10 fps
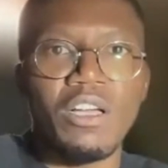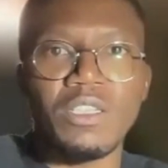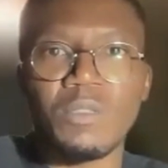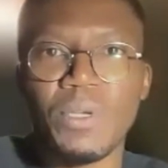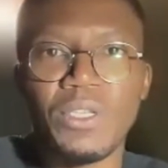
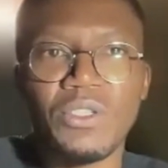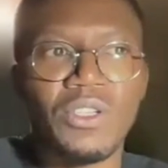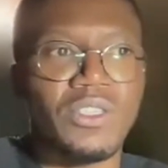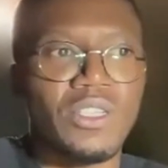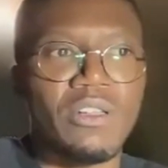
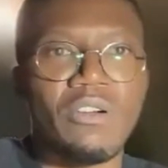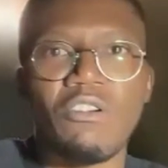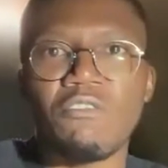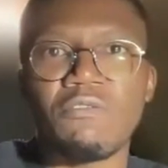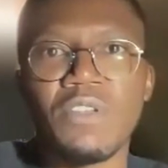spinsters, a lot
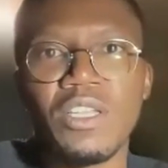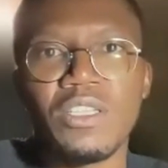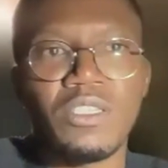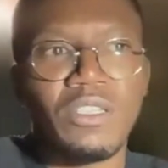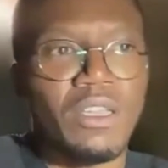of
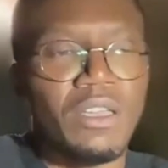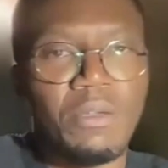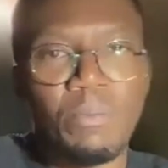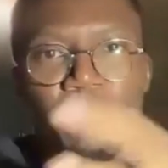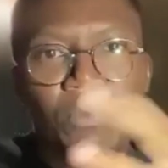
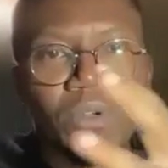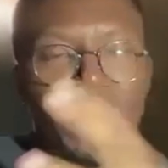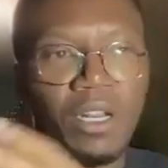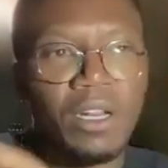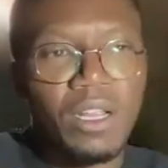people
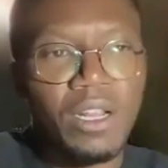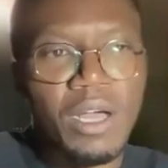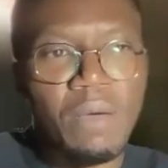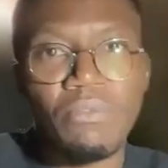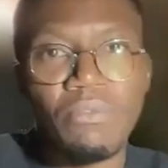in
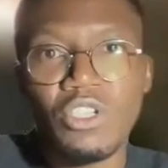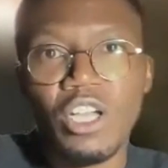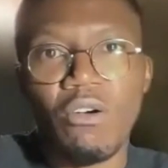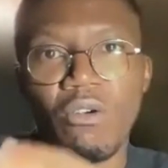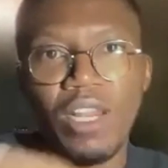
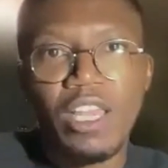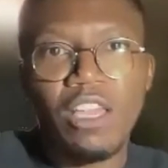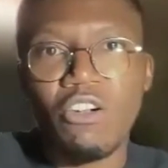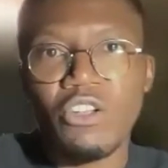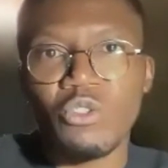Abuja or
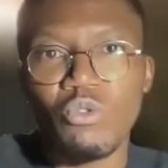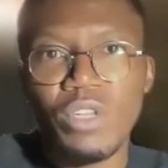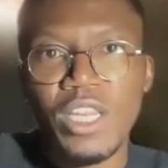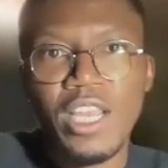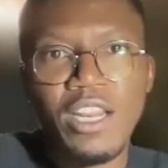Lagos who
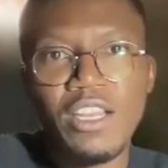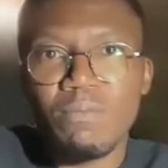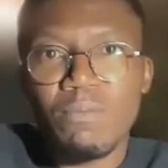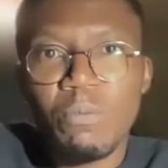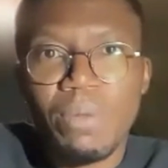need these
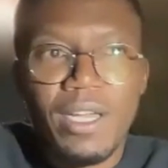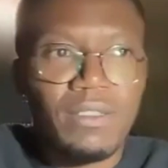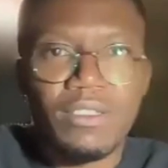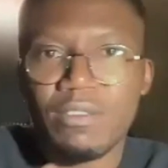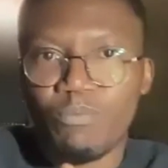meal plans.
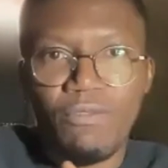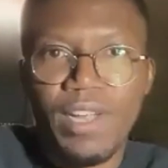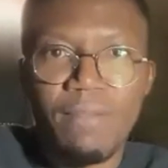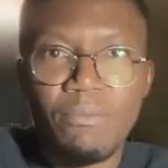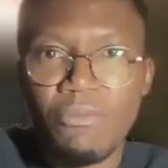Just
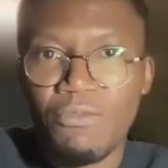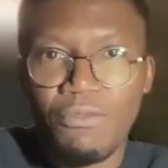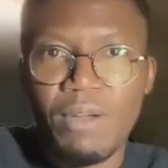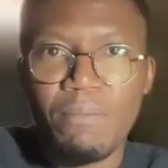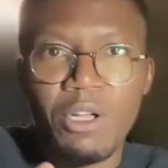provide
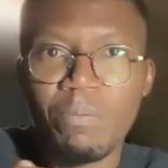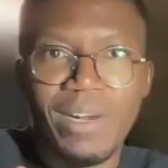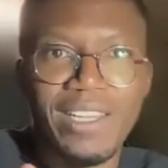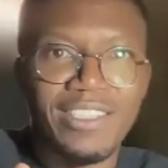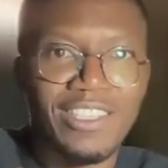free meal
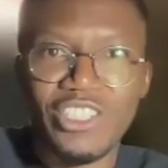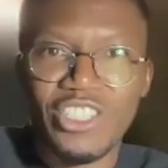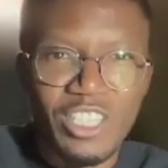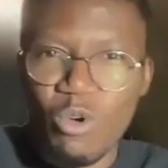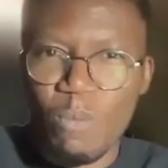plans and
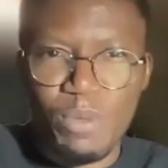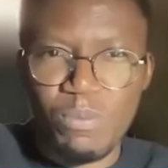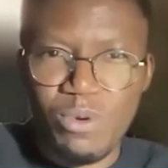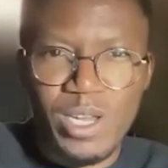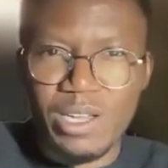see what
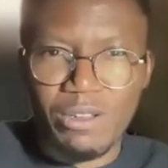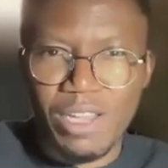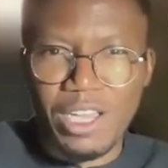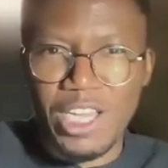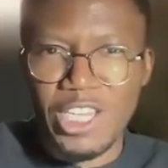people
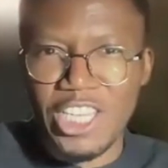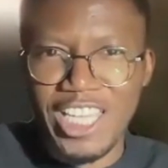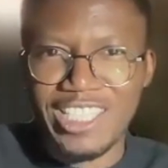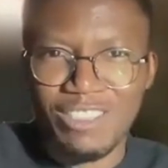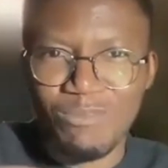are
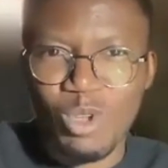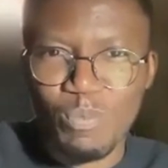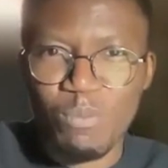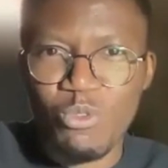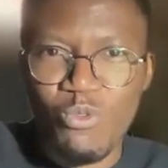getting, what
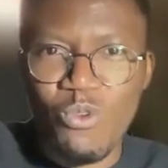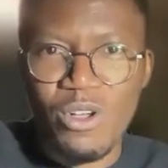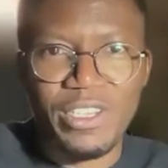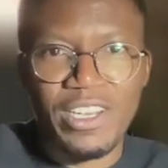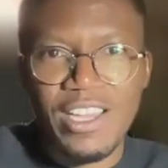people
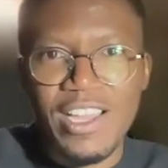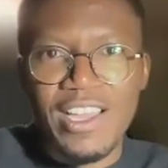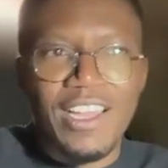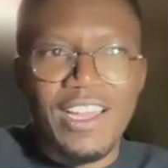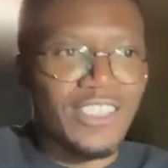want.
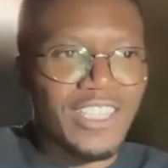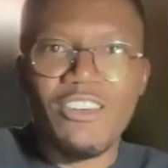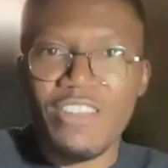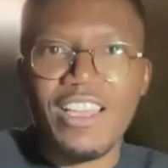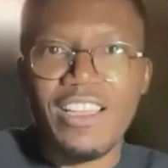And it's like,
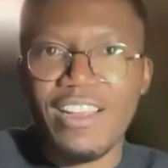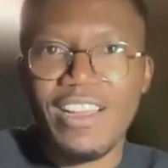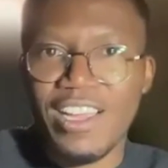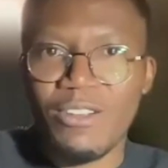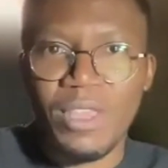okay,
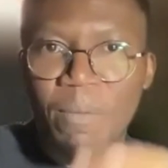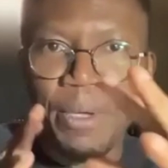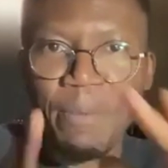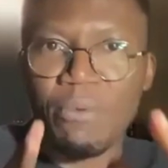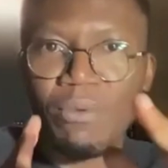I know that
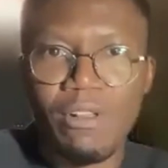people